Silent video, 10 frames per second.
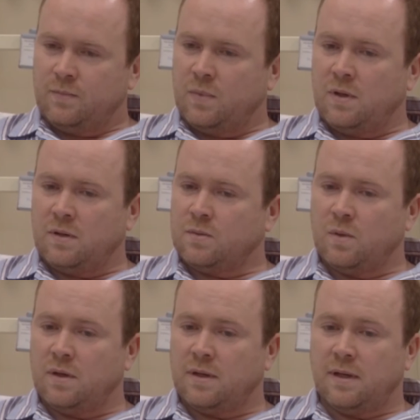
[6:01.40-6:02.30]

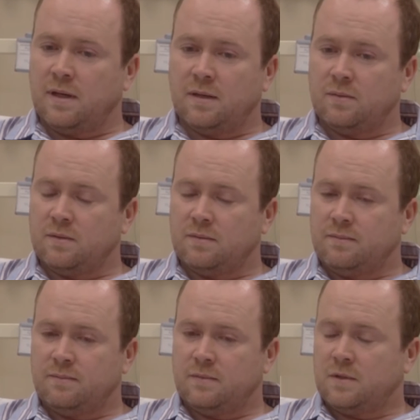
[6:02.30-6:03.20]
goodness, what an
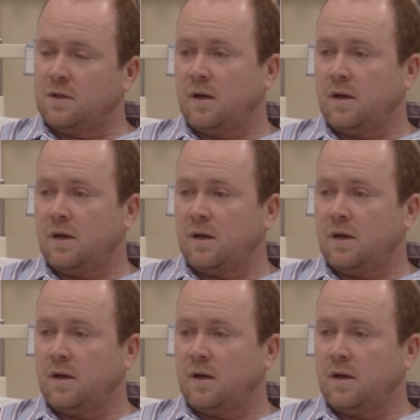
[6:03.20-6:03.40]
extraordinary,